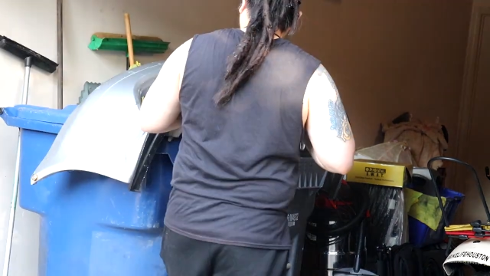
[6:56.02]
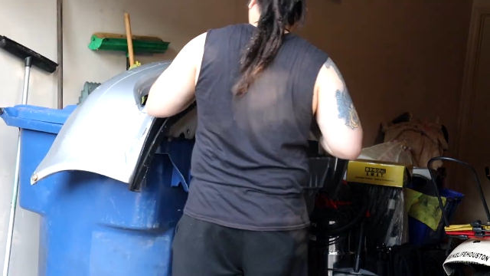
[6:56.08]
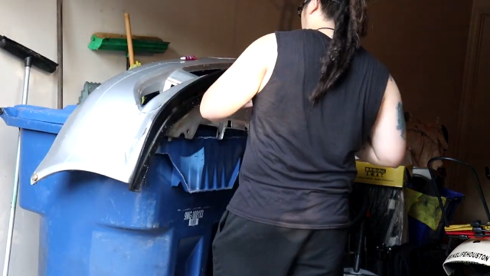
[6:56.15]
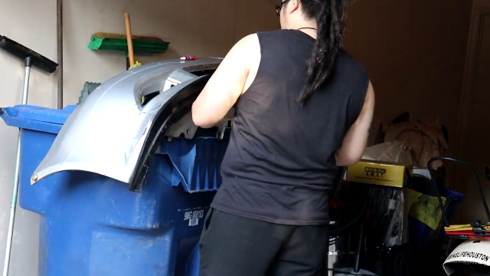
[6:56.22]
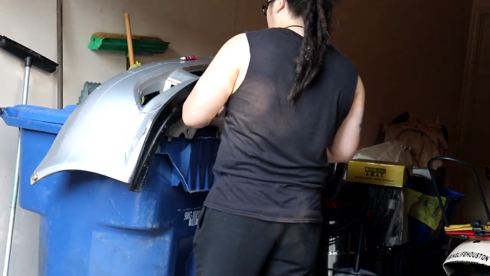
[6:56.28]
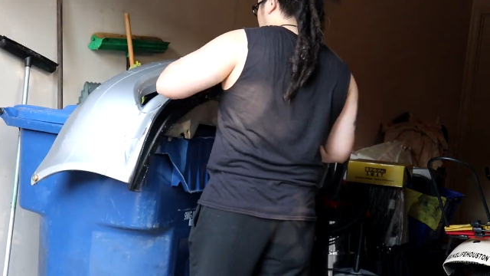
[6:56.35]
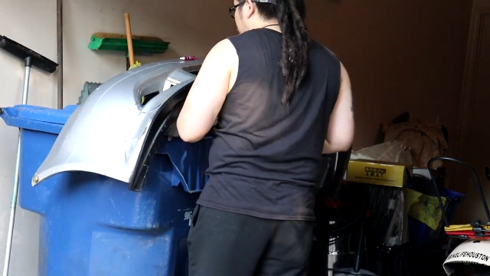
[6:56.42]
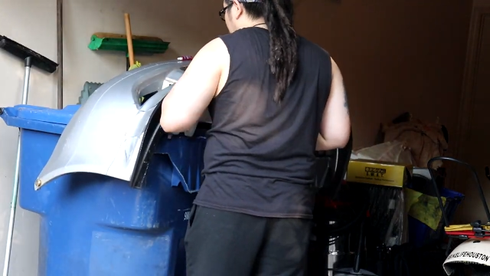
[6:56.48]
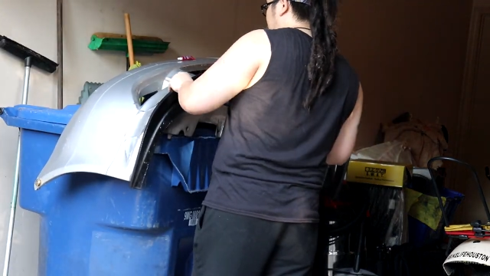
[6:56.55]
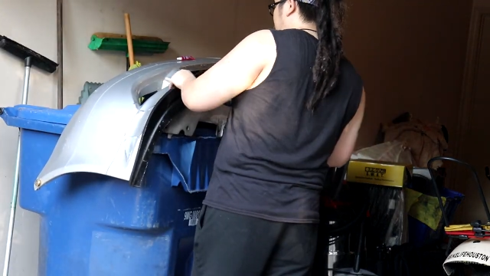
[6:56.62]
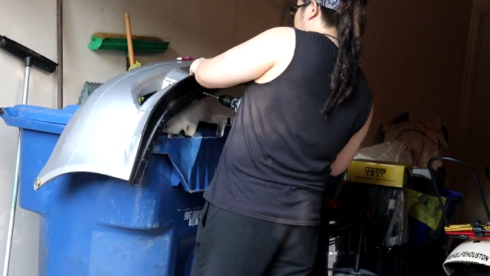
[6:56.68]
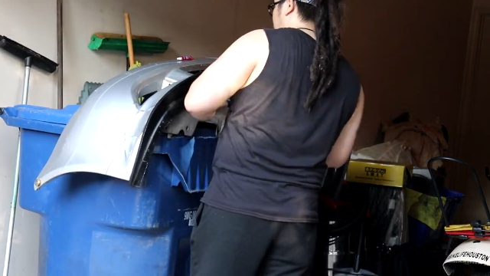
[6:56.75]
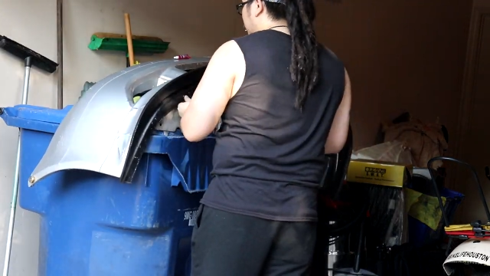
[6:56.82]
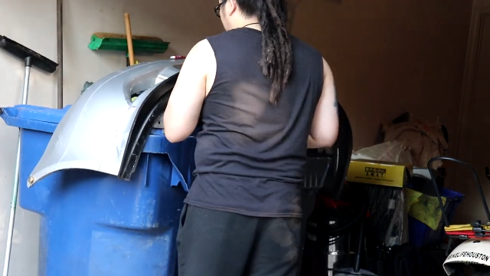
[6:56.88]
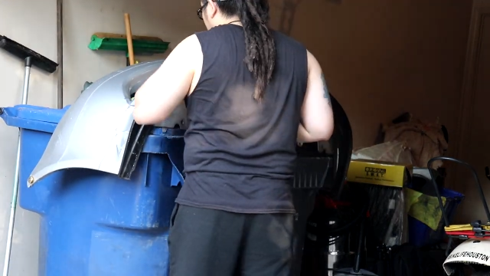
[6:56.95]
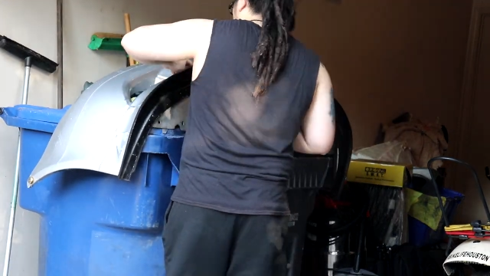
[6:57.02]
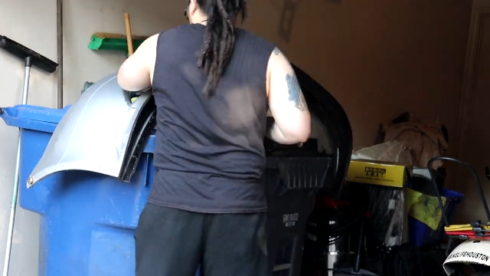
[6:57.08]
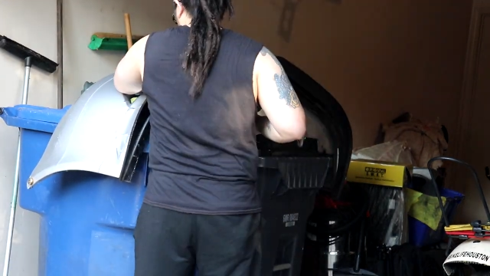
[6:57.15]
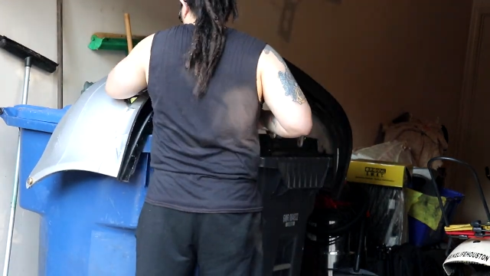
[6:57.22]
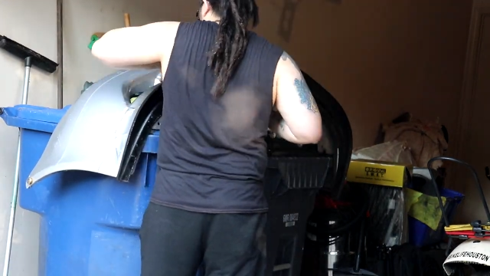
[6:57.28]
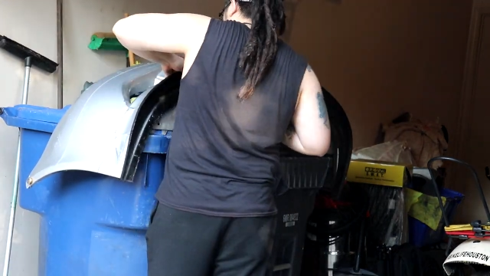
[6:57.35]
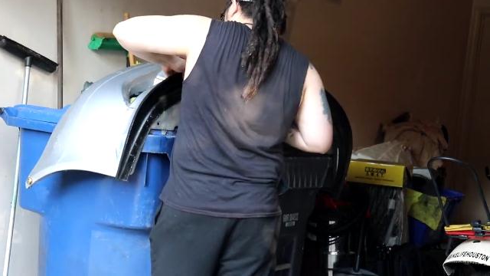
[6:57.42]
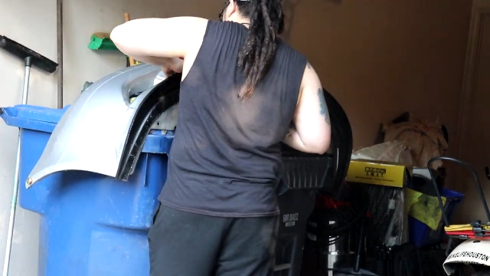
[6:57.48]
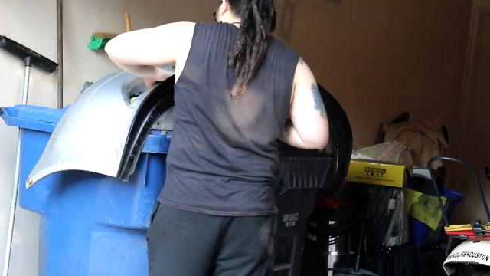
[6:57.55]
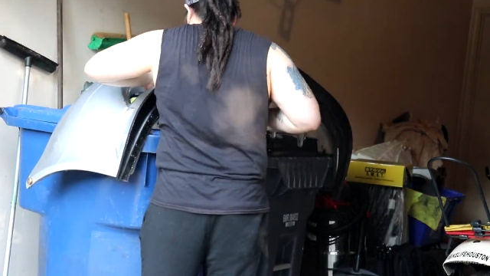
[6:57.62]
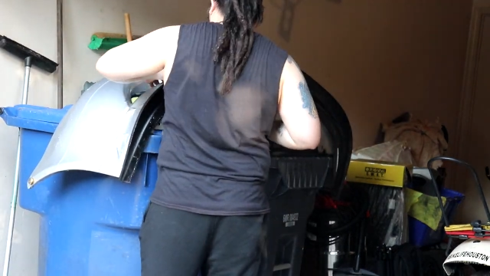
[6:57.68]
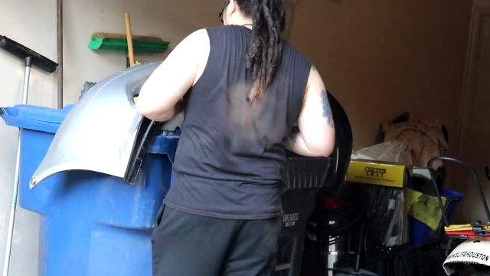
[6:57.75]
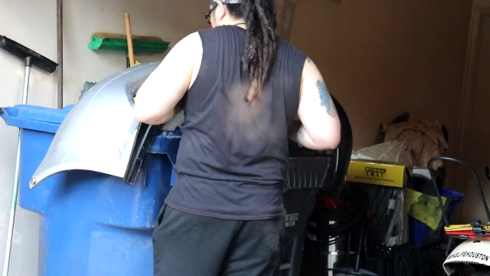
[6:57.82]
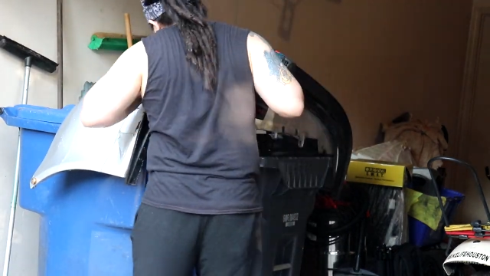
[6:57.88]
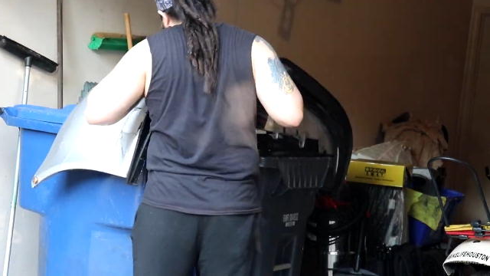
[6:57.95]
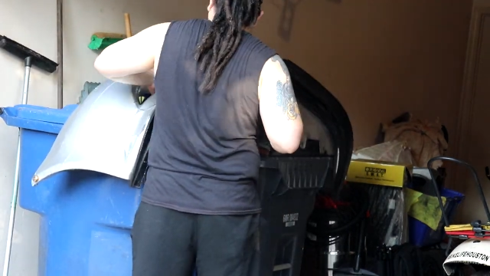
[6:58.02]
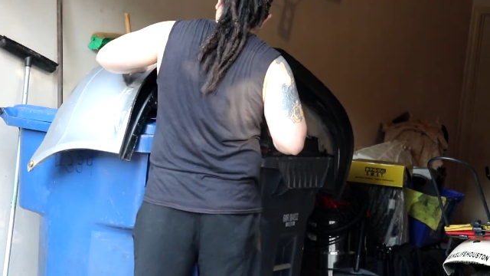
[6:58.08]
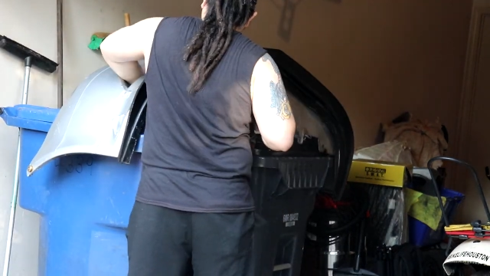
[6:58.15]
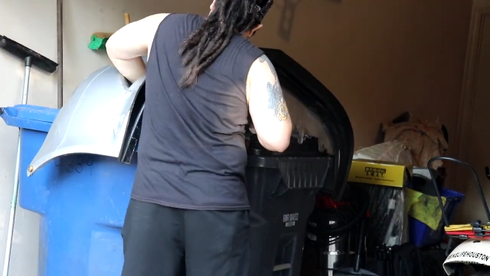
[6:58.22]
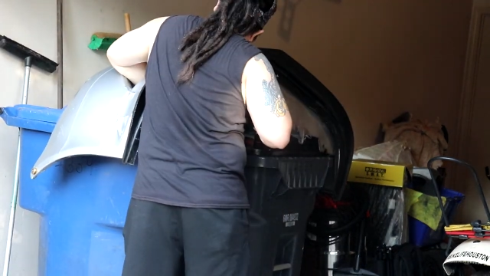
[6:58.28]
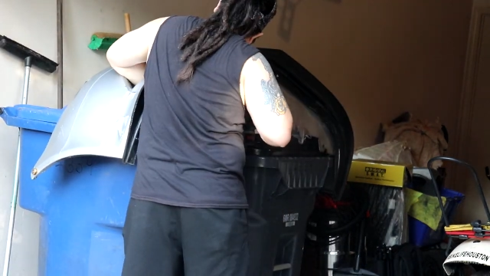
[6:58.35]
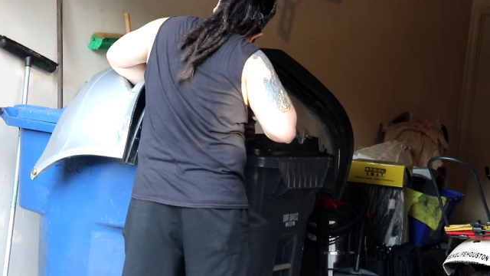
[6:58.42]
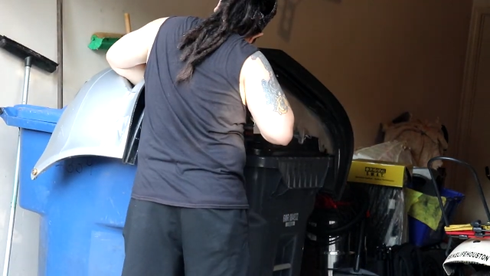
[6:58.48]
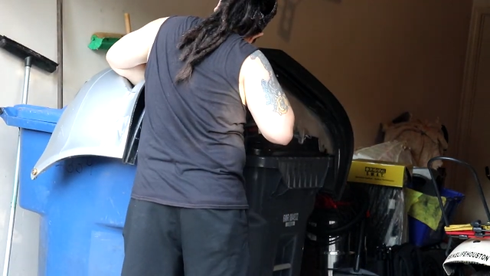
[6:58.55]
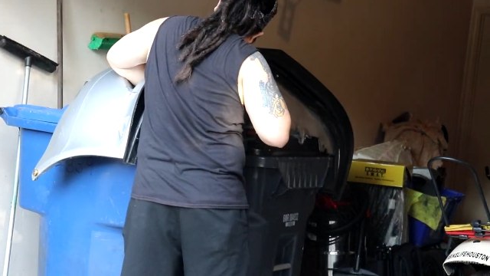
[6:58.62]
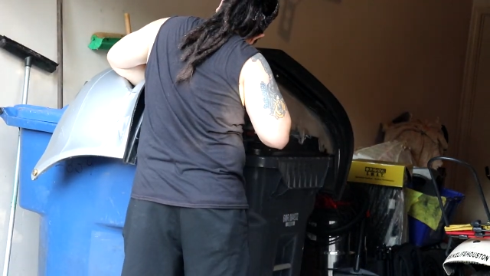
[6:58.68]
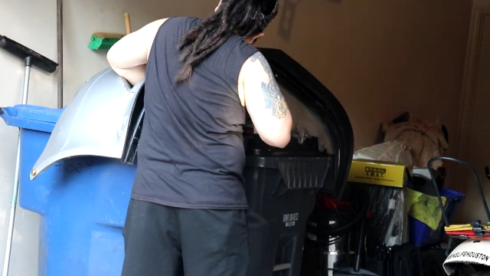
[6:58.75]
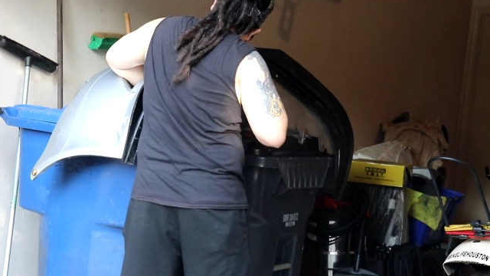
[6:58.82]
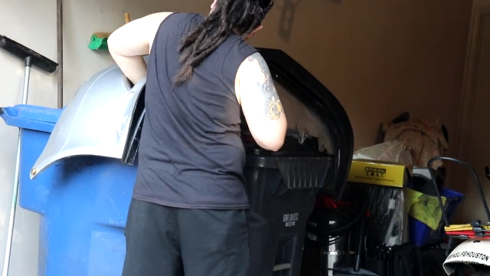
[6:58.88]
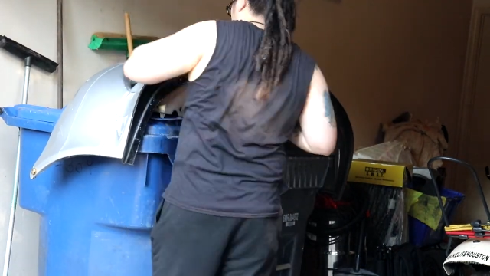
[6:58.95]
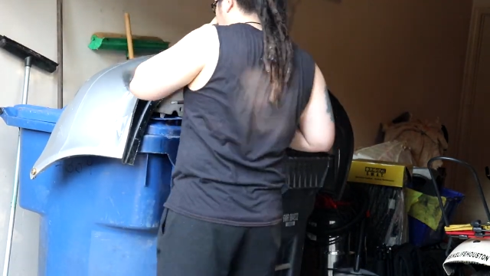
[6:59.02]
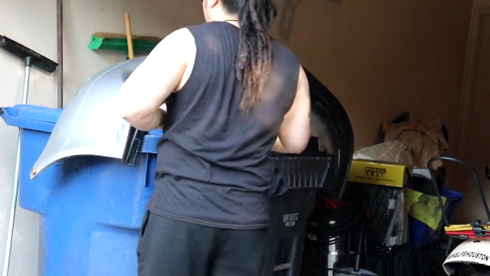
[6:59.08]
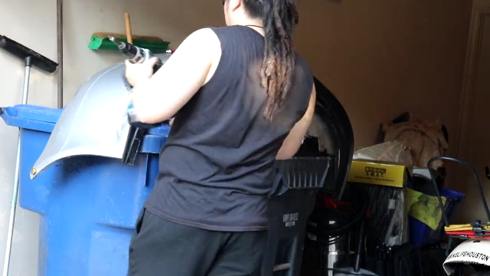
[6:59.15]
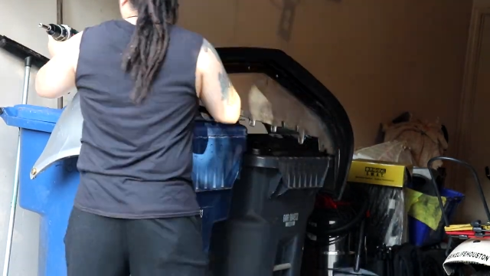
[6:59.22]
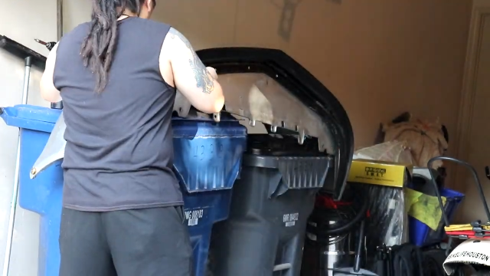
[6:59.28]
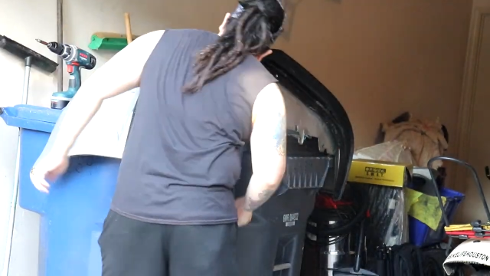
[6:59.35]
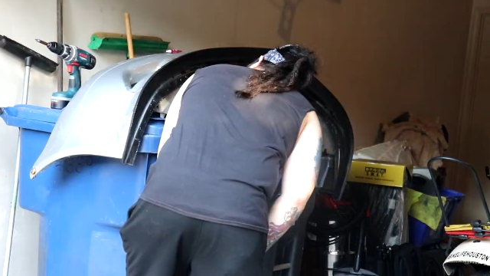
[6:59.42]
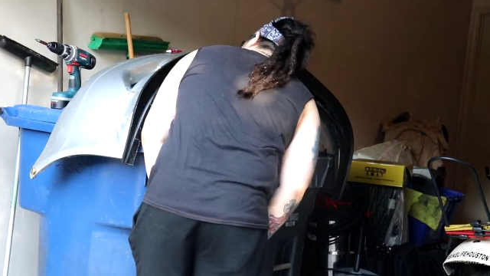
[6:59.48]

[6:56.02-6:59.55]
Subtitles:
[unreadable: no face in view]